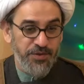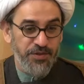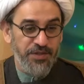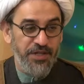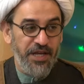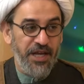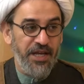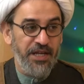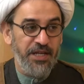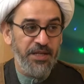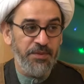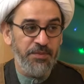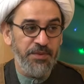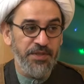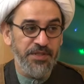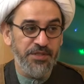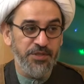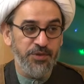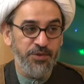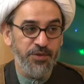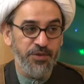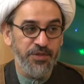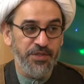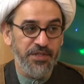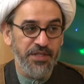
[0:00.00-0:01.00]
the enemies
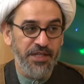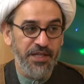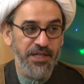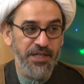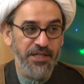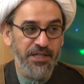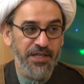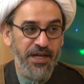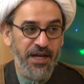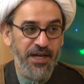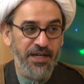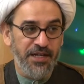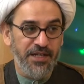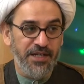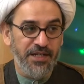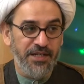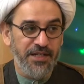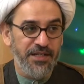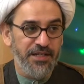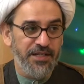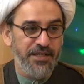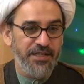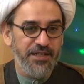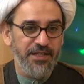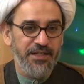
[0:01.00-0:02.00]
should think that
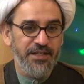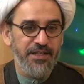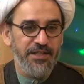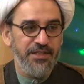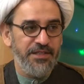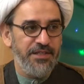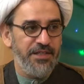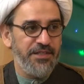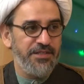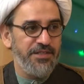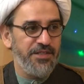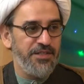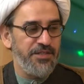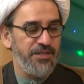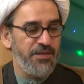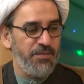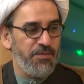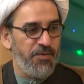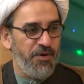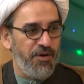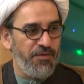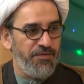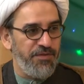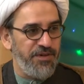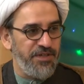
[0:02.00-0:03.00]
this is the
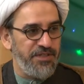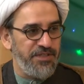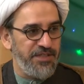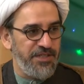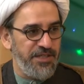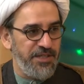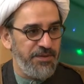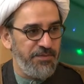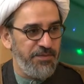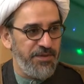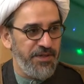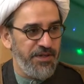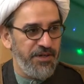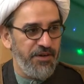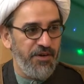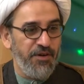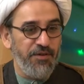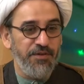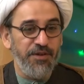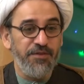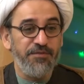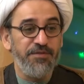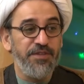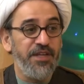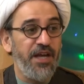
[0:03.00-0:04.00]
Prophet sleeping. Sure. Or
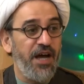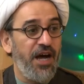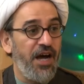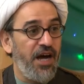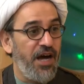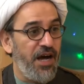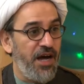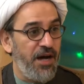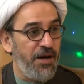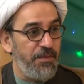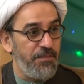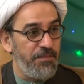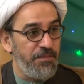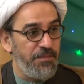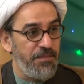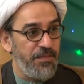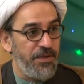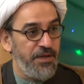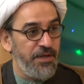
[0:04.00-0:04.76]
if they harm,